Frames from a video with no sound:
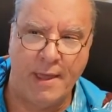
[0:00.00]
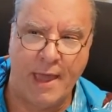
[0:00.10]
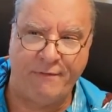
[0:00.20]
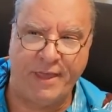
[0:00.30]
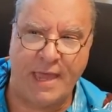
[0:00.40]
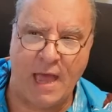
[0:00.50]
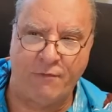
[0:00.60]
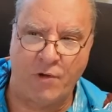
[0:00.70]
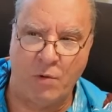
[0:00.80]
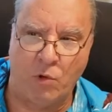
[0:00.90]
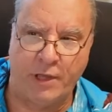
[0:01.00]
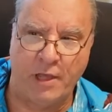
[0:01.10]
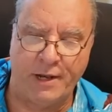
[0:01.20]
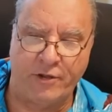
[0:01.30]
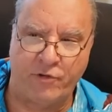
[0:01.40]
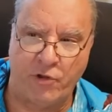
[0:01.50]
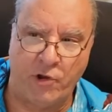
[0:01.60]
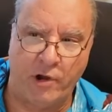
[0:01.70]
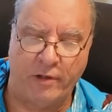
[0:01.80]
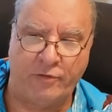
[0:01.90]
Heavy cavalry will kill an extra
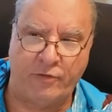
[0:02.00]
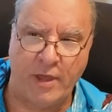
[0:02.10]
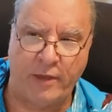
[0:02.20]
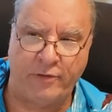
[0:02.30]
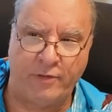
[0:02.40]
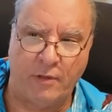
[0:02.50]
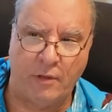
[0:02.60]
unit on a 6,